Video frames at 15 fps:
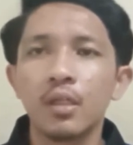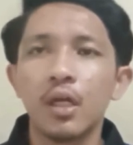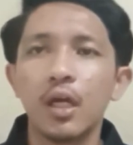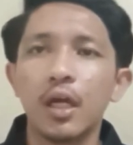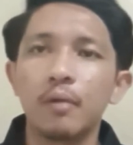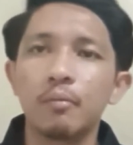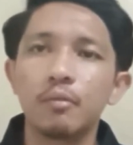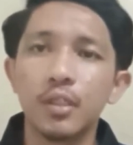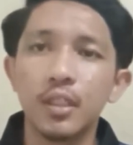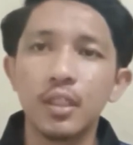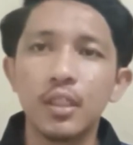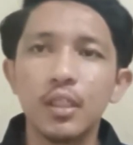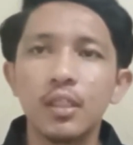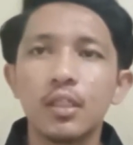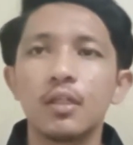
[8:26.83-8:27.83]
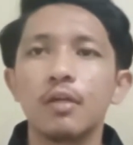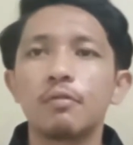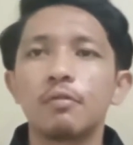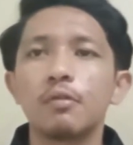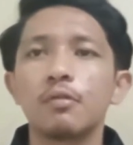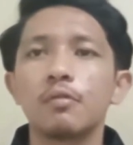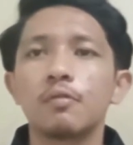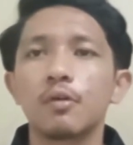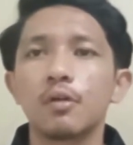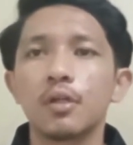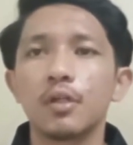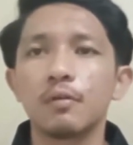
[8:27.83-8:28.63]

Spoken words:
I'm really grateful for